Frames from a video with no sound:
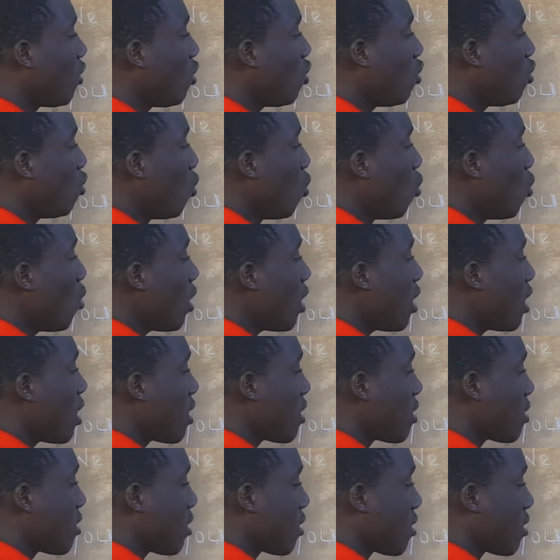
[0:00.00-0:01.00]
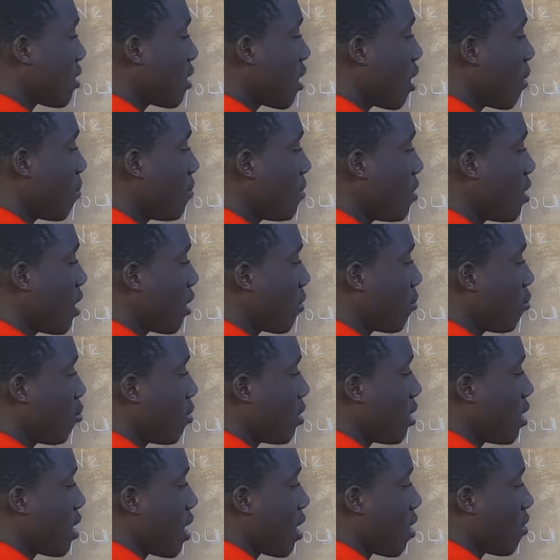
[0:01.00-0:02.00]
you, it is the subject
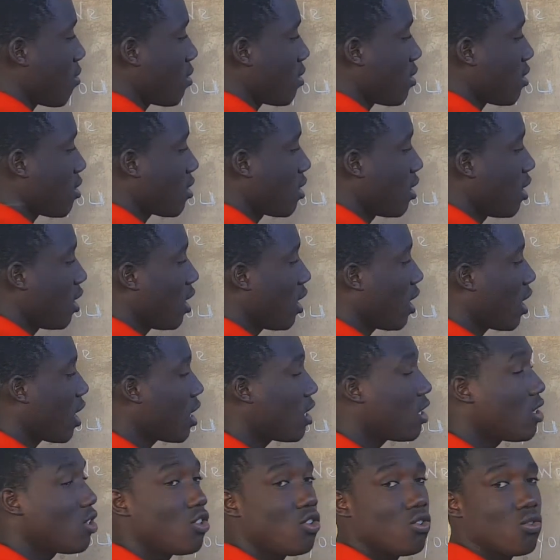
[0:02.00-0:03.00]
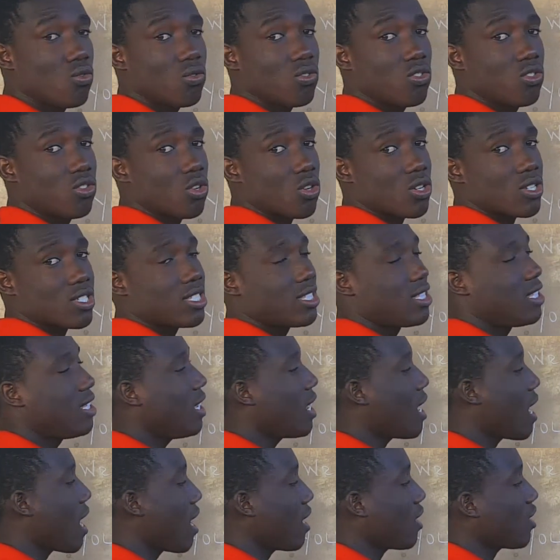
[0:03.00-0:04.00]
pronouns. And you does
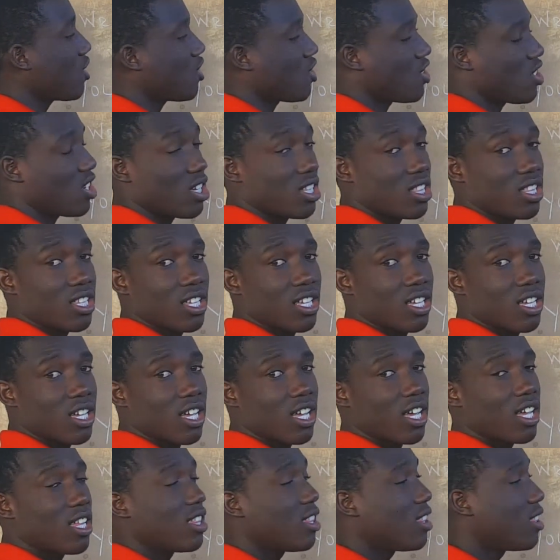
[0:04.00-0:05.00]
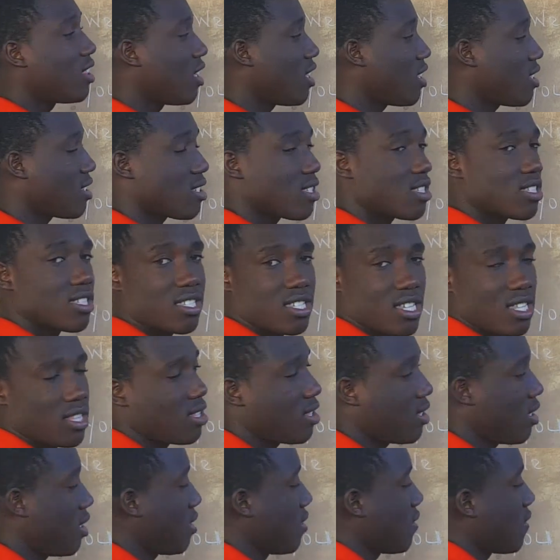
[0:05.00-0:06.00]
the action in this
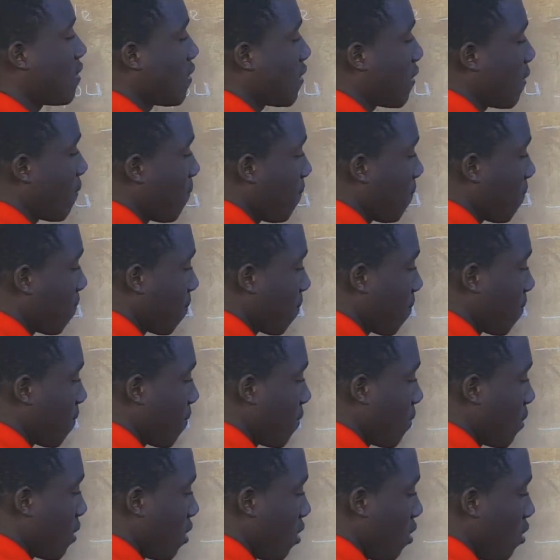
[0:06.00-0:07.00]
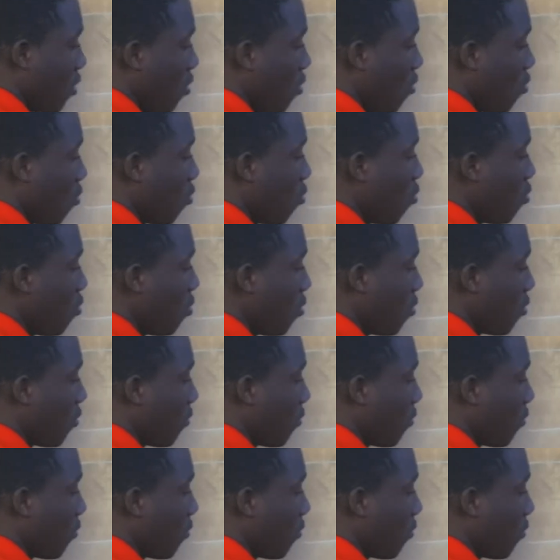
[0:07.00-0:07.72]
sentence. You